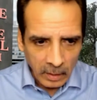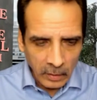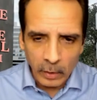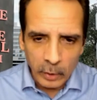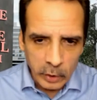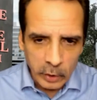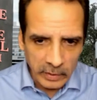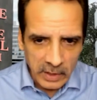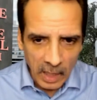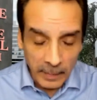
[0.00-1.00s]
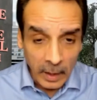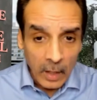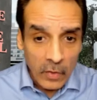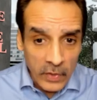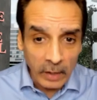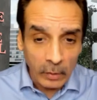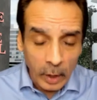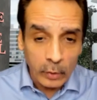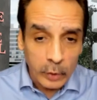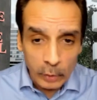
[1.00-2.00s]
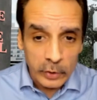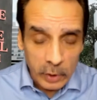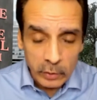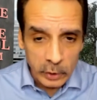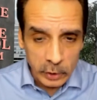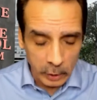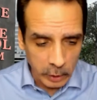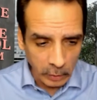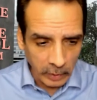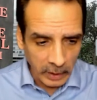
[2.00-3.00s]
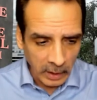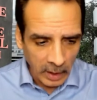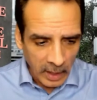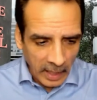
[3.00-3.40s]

There goes your retirement. There goes your social security,